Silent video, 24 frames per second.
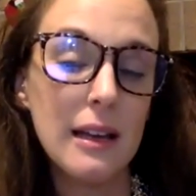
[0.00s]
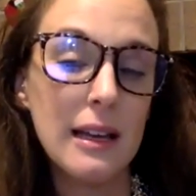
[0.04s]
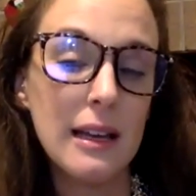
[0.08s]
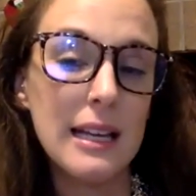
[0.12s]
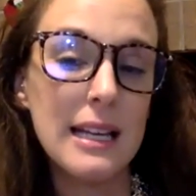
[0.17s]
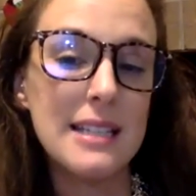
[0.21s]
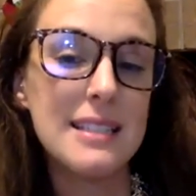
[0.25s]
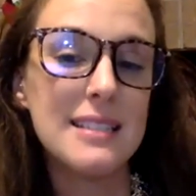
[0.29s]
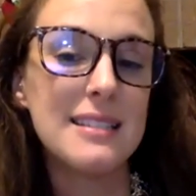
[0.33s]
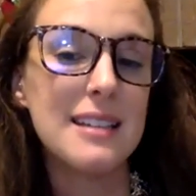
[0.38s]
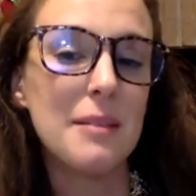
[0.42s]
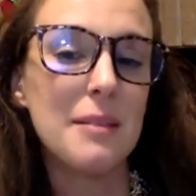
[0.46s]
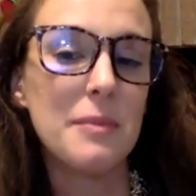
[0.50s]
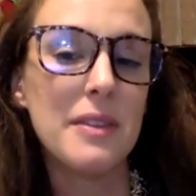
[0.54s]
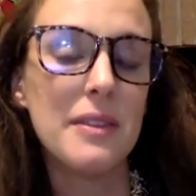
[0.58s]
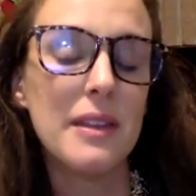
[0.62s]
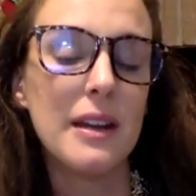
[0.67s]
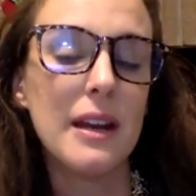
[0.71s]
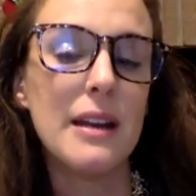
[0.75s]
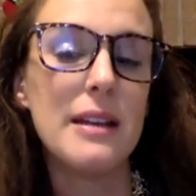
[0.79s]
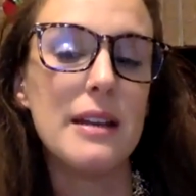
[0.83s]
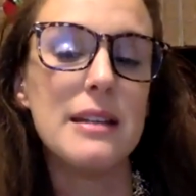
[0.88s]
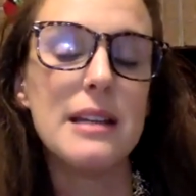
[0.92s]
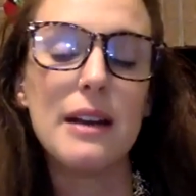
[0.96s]
is something that
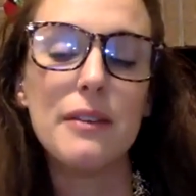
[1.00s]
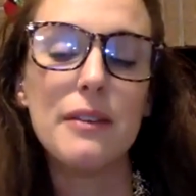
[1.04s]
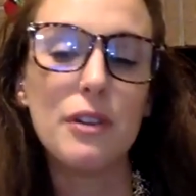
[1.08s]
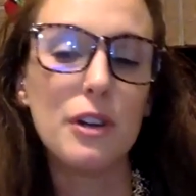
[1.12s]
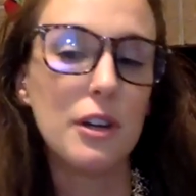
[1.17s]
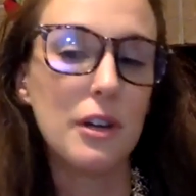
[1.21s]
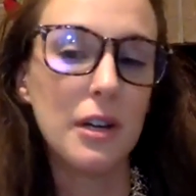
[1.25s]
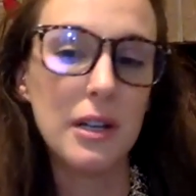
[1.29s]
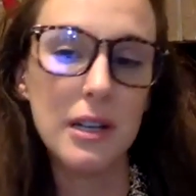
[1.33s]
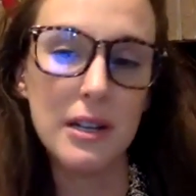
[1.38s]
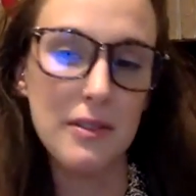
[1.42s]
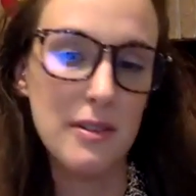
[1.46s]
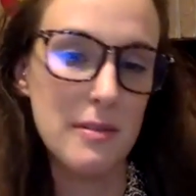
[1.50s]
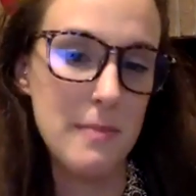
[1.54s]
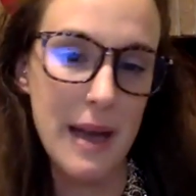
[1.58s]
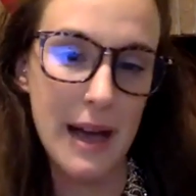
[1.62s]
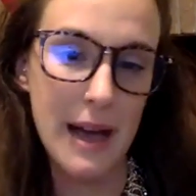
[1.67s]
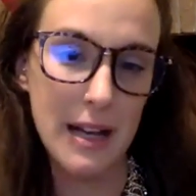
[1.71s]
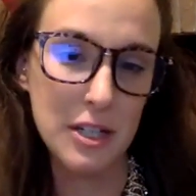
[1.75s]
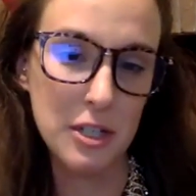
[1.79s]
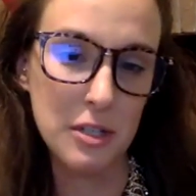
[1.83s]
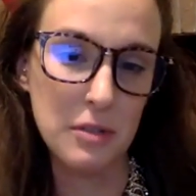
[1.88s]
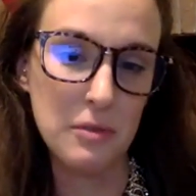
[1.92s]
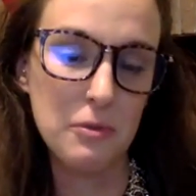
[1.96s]
I never could have
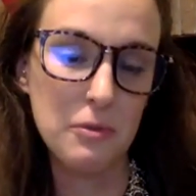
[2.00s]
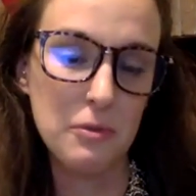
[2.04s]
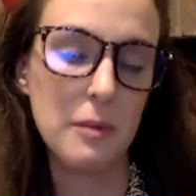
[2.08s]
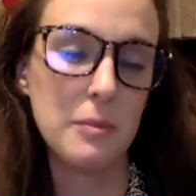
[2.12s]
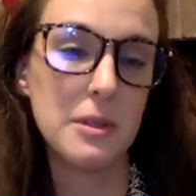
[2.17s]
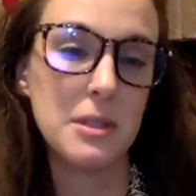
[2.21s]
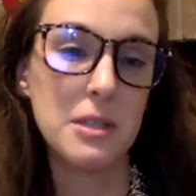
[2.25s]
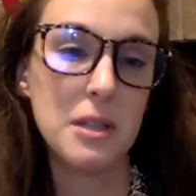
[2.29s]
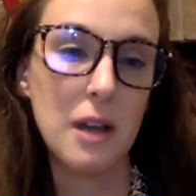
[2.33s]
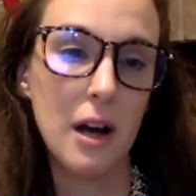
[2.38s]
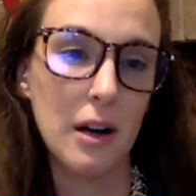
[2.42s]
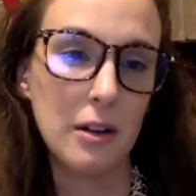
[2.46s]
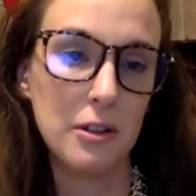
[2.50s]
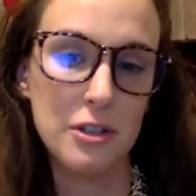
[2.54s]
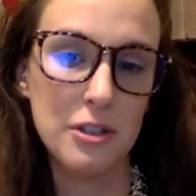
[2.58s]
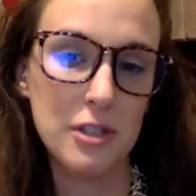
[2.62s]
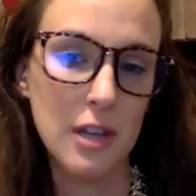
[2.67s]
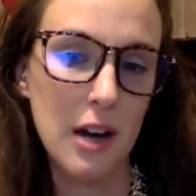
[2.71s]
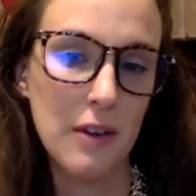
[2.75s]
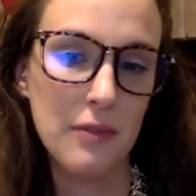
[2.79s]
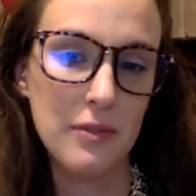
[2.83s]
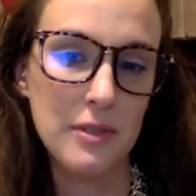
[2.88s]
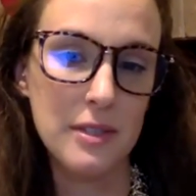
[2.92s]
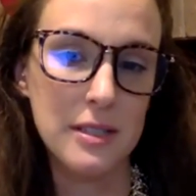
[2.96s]
imagined from the doctor's
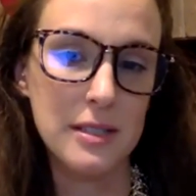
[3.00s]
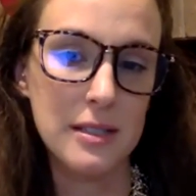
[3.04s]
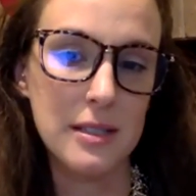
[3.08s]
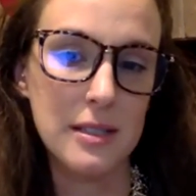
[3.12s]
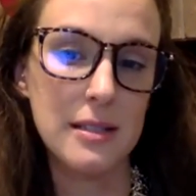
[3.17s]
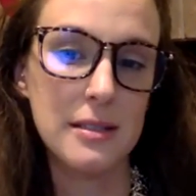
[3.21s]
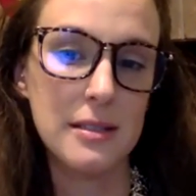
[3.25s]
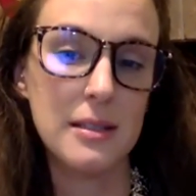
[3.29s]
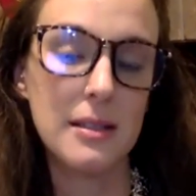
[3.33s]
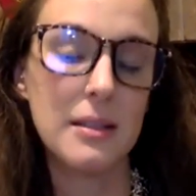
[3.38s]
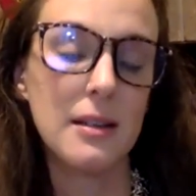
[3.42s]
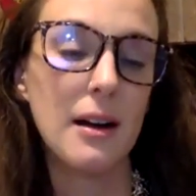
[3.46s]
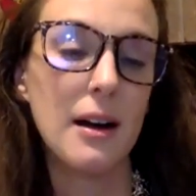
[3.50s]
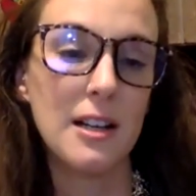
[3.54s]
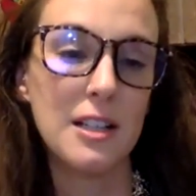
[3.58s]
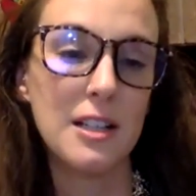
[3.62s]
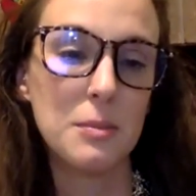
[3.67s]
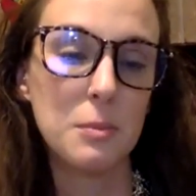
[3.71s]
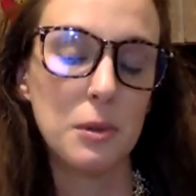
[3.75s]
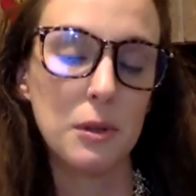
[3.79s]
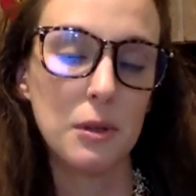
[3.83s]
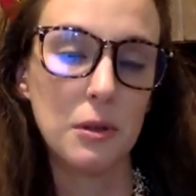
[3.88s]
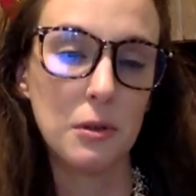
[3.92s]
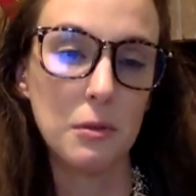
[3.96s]
offices and
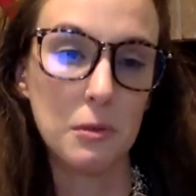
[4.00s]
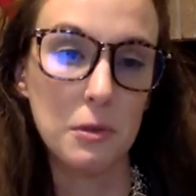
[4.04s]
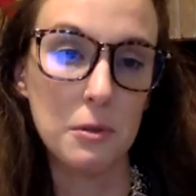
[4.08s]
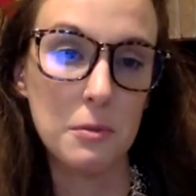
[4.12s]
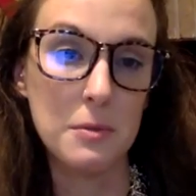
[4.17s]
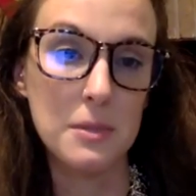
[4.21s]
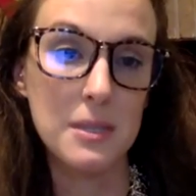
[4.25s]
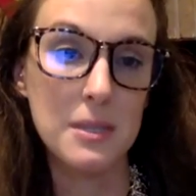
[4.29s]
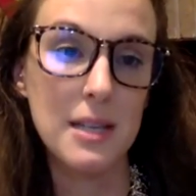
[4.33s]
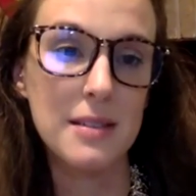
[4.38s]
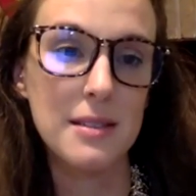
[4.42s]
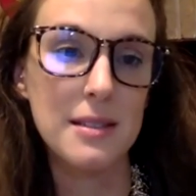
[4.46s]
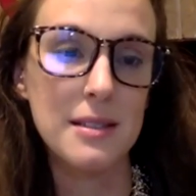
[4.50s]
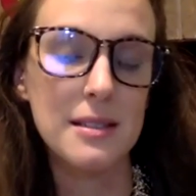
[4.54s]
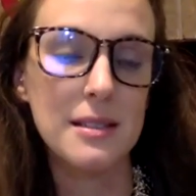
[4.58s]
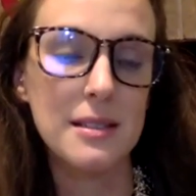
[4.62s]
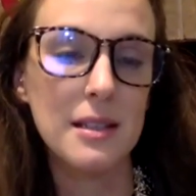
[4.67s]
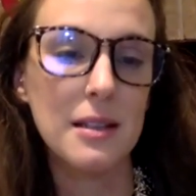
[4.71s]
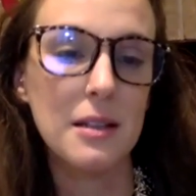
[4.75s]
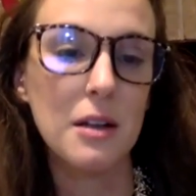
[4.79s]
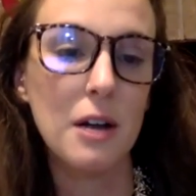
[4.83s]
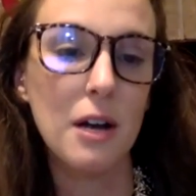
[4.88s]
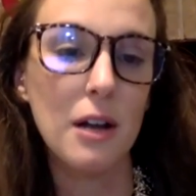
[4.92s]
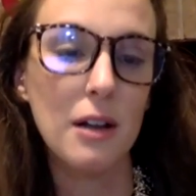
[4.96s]
hospital rooms as a
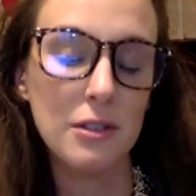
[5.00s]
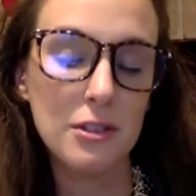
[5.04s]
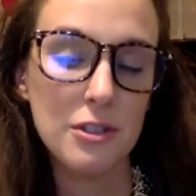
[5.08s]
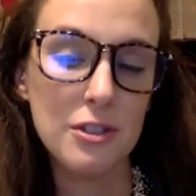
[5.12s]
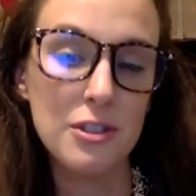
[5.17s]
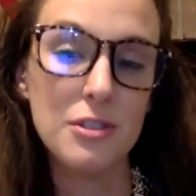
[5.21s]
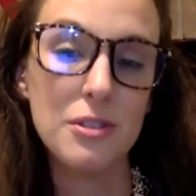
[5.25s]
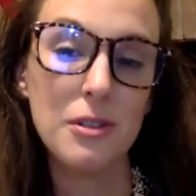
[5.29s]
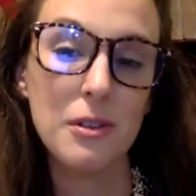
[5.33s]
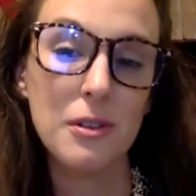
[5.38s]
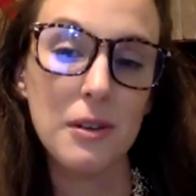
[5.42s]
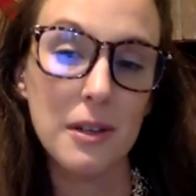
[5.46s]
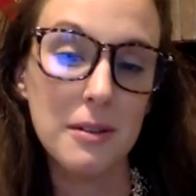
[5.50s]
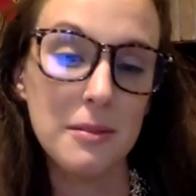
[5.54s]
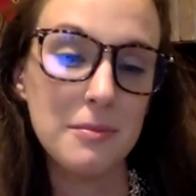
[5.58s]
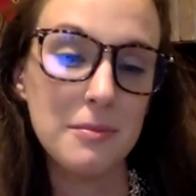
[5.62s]
sick college student.